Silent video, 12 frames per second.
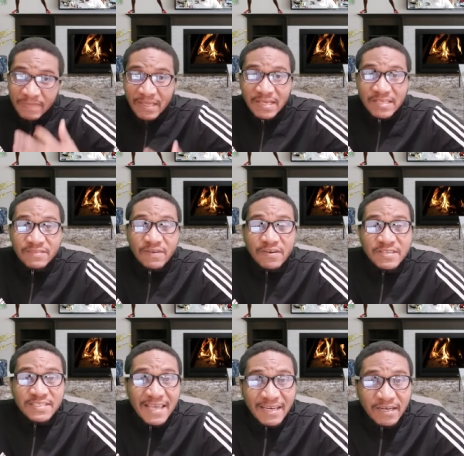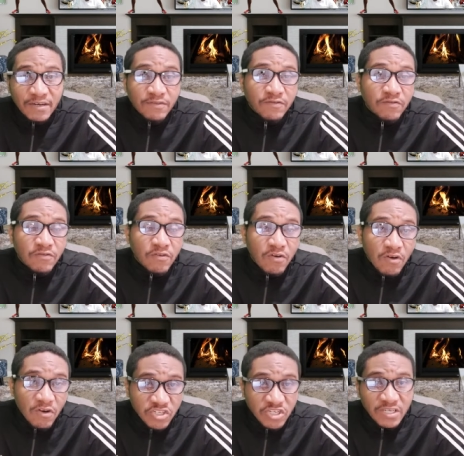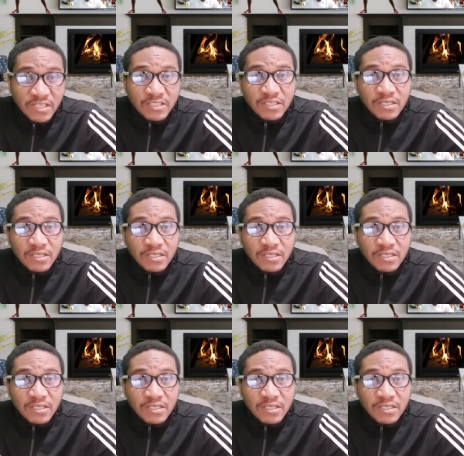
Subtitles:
it's very sad and unfortunate